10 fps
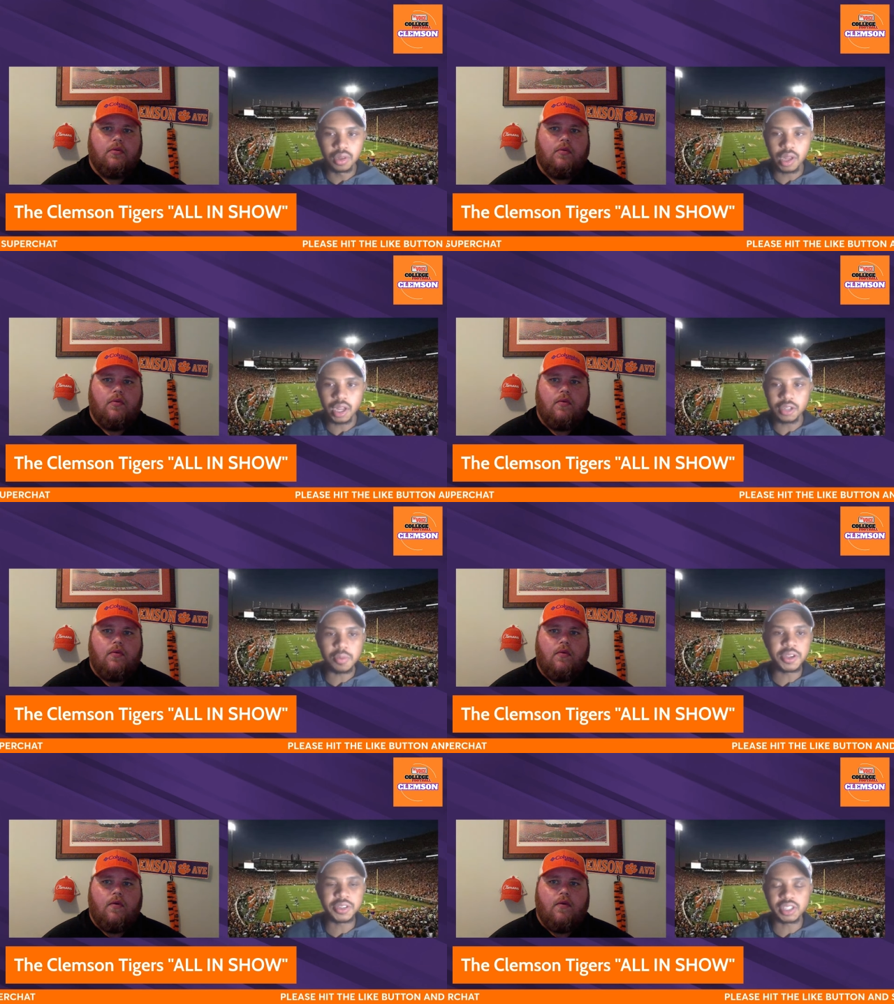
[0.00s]
Speaker 1: uh, to
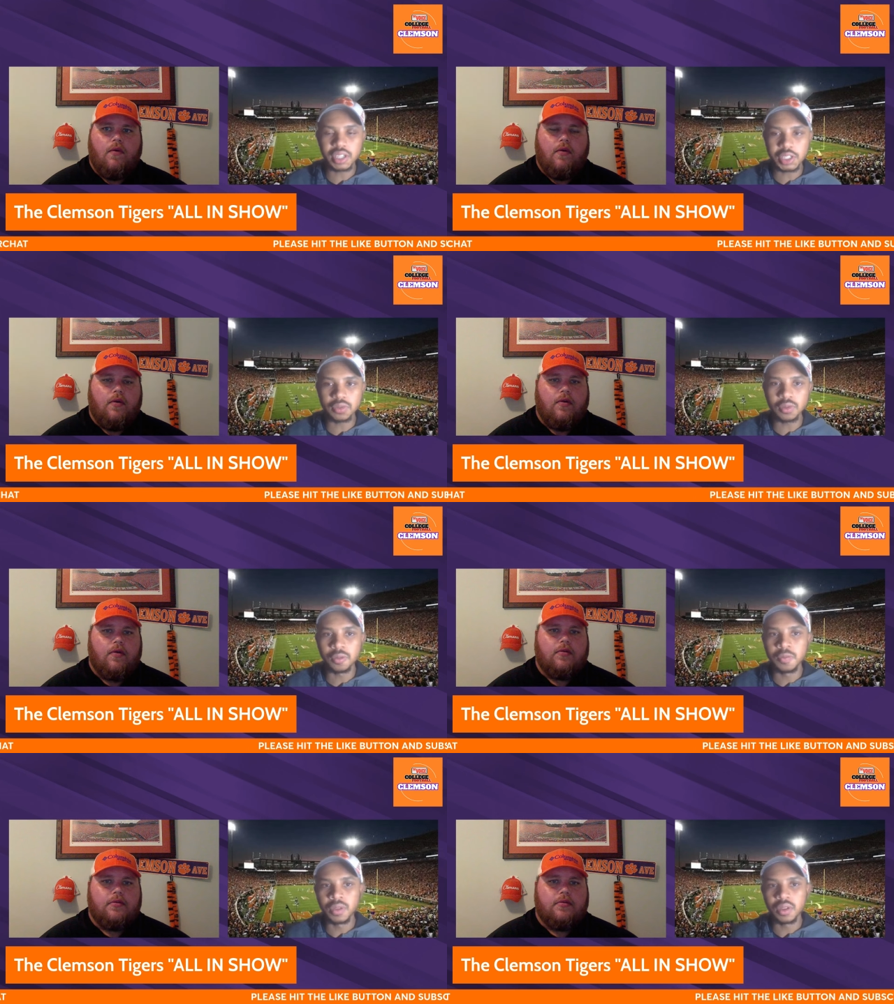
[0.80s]
be successful,
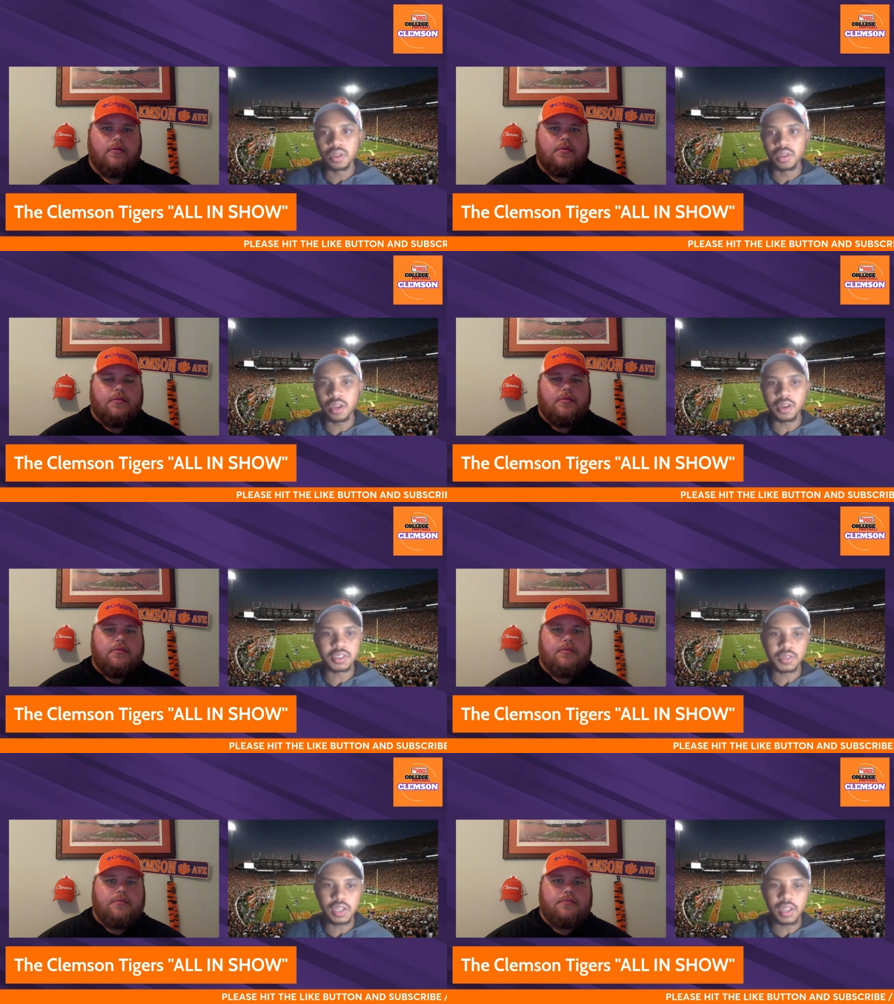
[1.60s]
and also
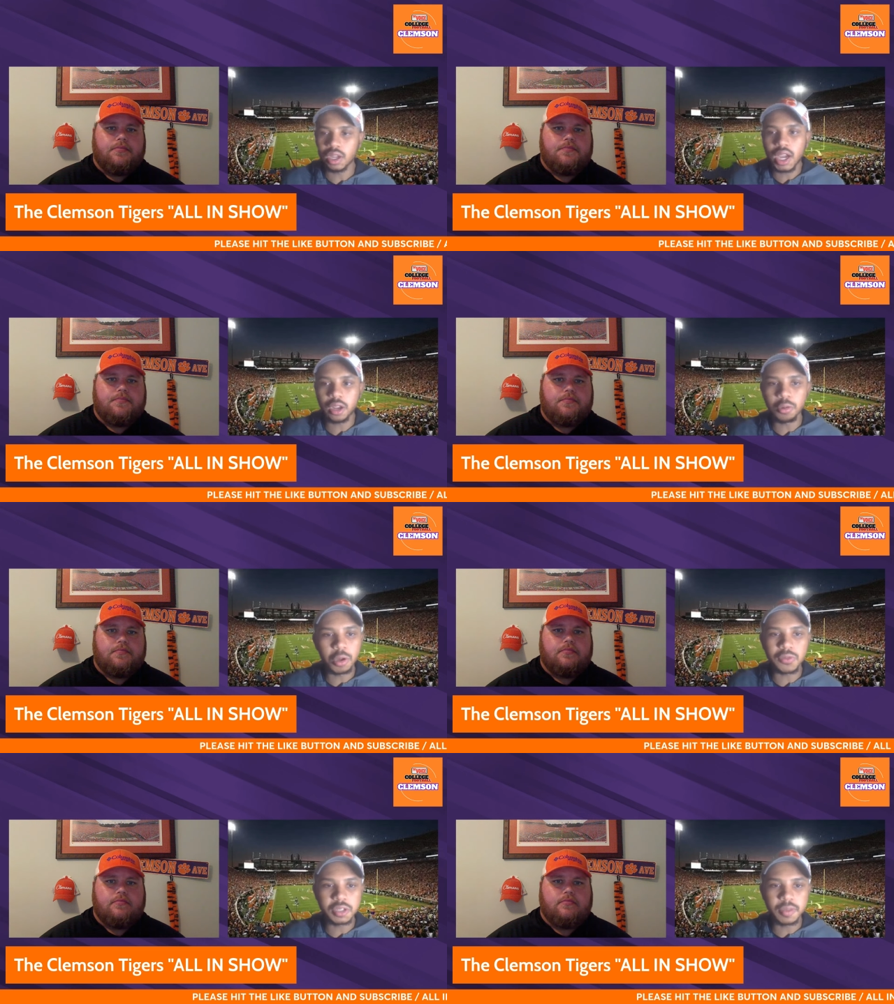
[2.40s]
say that I don't know
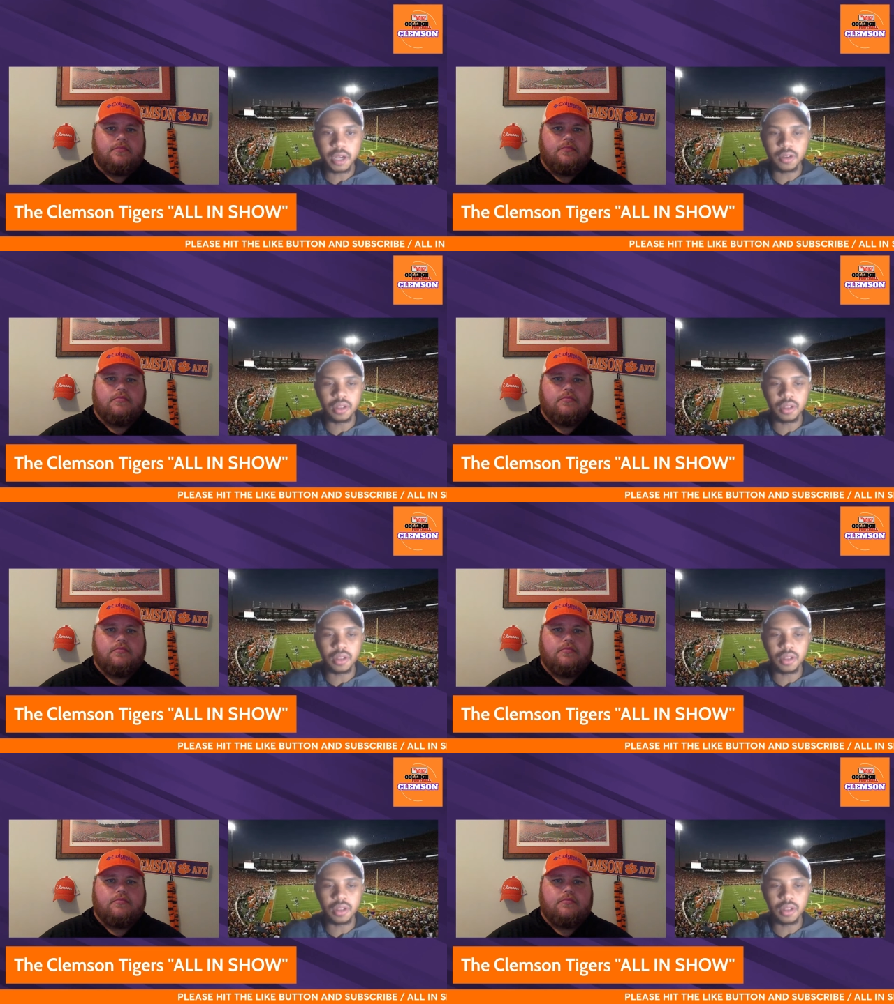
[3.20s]
if he's better.